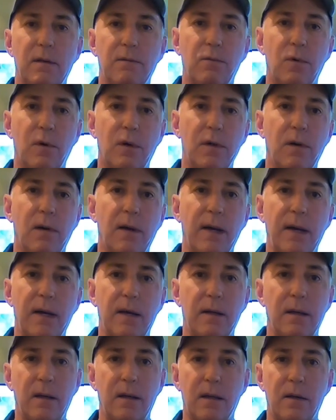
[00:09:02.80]
of where you're
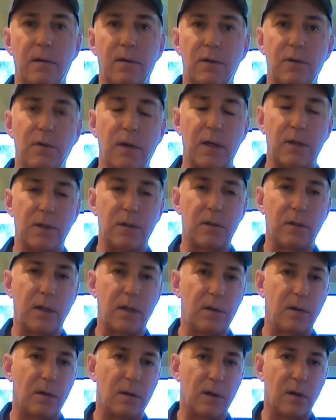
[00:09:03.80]
at and the direction
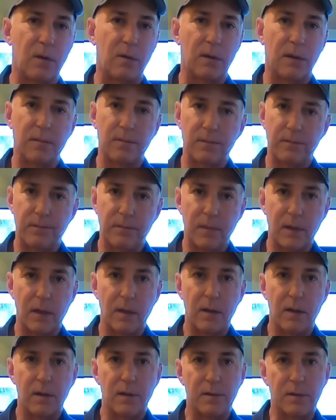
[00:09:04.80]
that you're going.
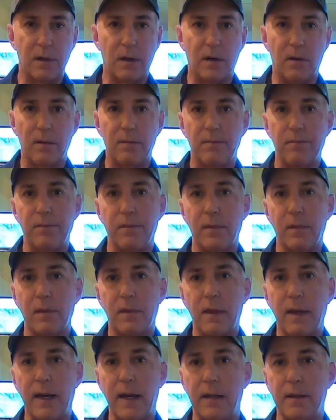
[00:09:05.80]
So
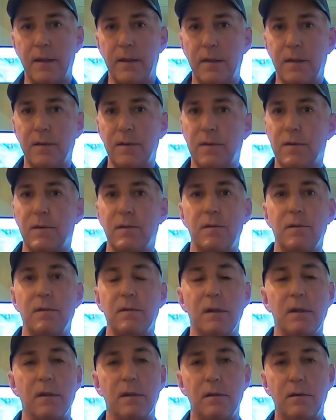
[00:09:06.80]
that is
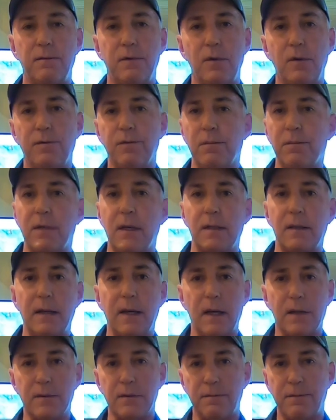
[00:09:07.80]
the view from
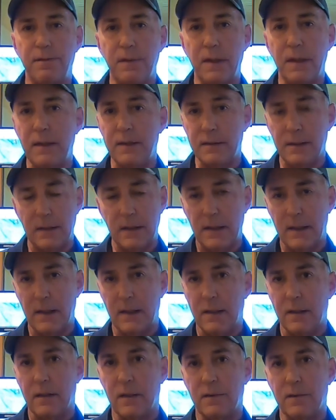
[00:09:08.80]
10,000 feet
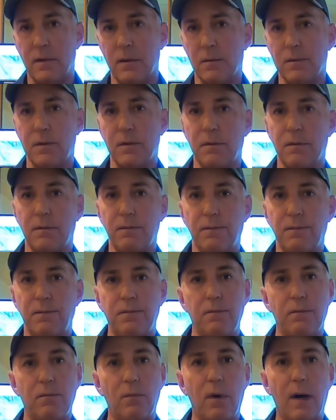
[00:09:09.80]
in terms of
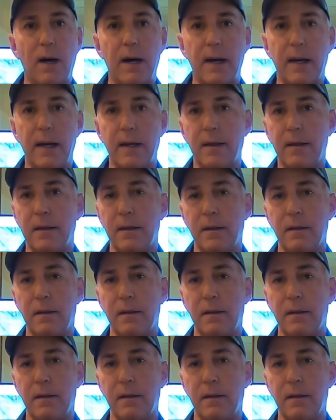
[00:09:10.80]
why